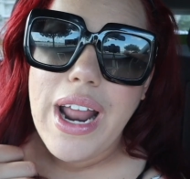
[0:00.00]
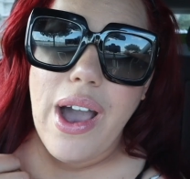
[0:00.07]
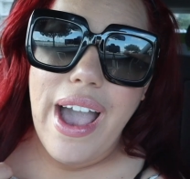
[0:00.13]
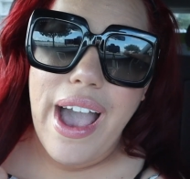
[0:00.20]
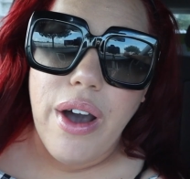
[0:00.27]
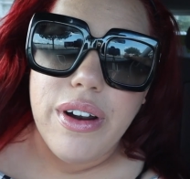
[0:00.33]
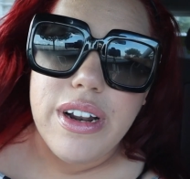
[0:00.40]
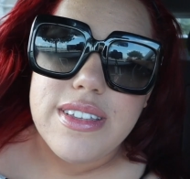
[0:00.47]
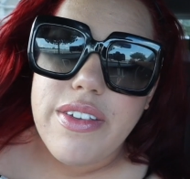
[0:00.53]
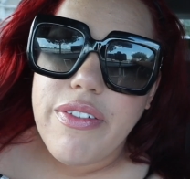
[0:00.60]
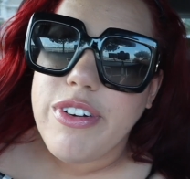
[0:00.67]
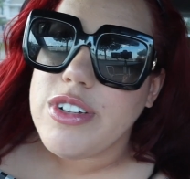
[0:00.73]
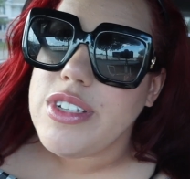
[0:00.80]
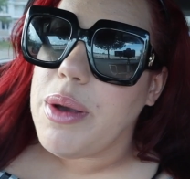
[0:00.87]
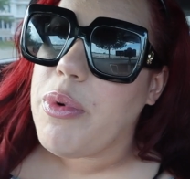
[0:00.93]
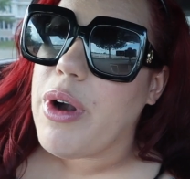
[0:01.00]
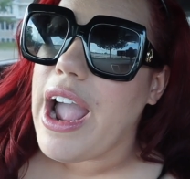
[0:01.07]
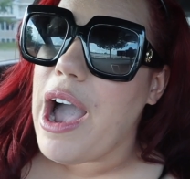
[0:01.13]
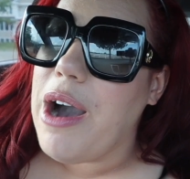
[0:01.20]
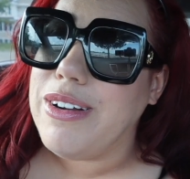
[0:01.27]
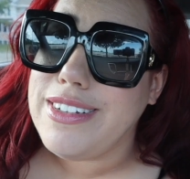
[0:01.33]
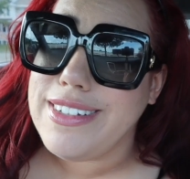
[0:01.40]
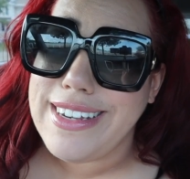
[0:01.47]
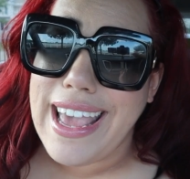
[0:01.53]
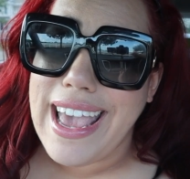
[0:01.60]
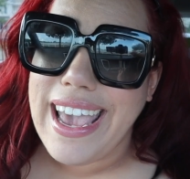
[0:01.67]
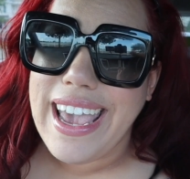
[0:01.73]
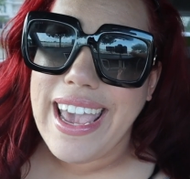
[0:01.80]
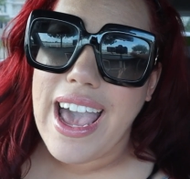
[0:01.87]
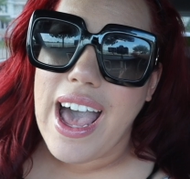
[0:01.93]
now out. It's the first time we're out
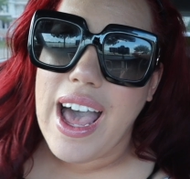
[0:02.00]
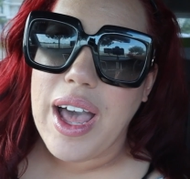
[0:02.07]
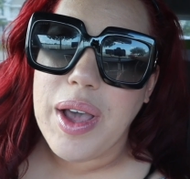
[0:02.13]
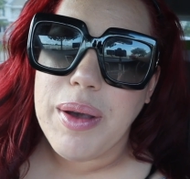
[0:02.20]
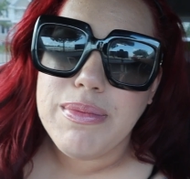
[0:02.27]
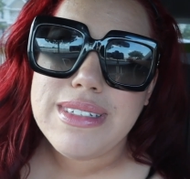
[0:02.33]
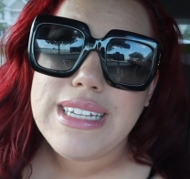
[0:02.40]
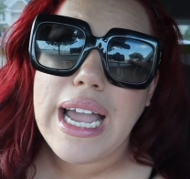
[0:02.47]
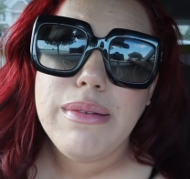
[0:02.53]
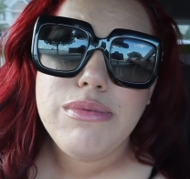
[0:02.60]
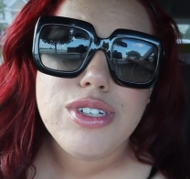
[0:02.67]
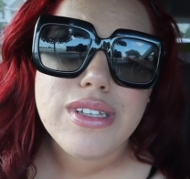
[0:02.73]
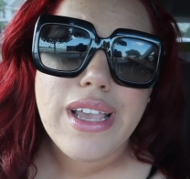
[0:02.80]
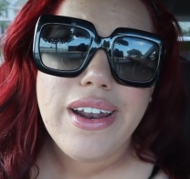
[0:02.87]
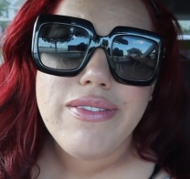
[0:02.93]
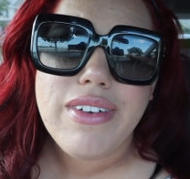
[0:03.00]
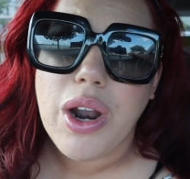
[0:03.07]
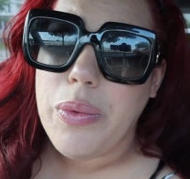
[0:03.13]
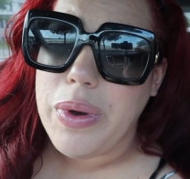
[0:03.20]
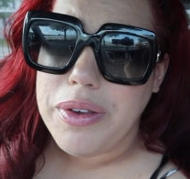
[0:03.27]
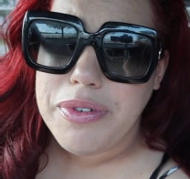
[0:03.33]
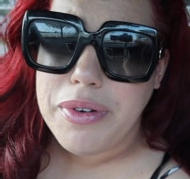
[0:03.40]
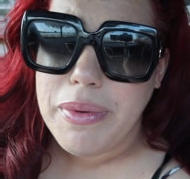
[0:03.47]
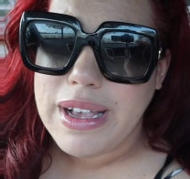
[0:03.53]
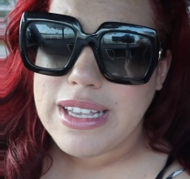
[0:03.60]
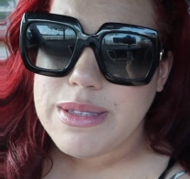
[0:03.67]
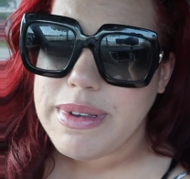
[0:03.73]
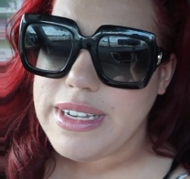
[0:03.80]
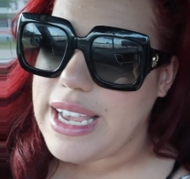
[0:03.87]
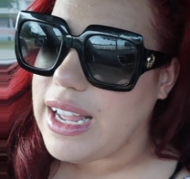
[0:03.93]
today. Time just kind of got away from
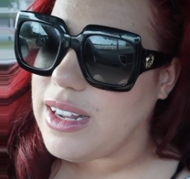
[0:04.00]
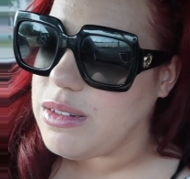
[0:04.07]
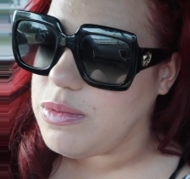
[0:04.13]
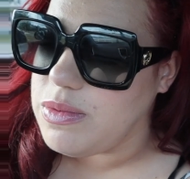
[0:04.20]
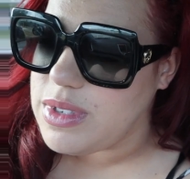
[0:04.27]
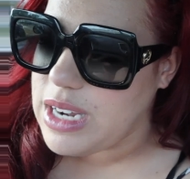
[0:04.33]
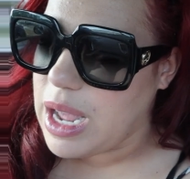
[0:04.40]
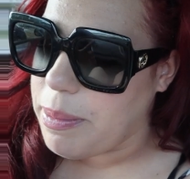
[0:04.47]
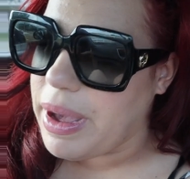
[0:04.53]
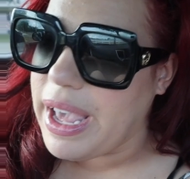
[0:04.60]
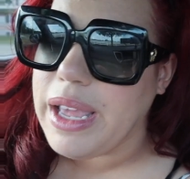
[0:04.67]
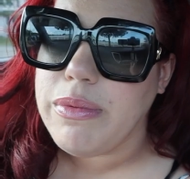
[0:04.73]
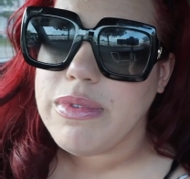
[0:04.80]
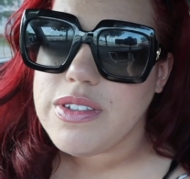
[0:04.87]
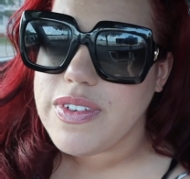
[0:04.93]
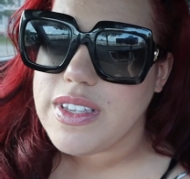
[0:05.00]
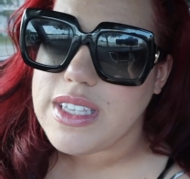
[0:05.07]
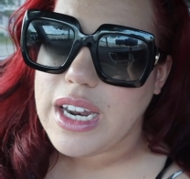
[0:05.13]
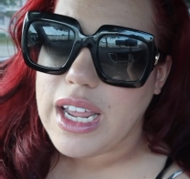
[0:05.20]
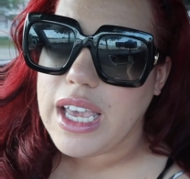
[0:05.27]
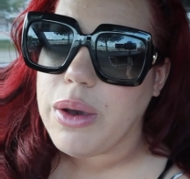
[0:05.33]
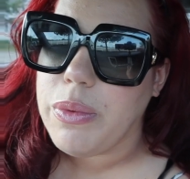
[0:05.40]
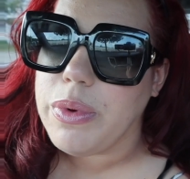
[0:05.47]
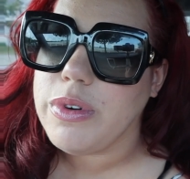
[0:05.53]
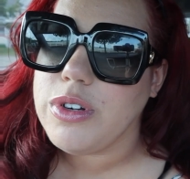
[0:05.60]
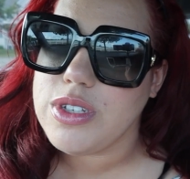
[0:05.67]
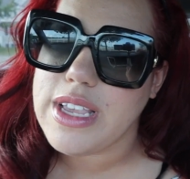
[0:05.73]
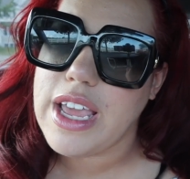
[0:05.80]
us. My dad stopped by and was visiting, and we were just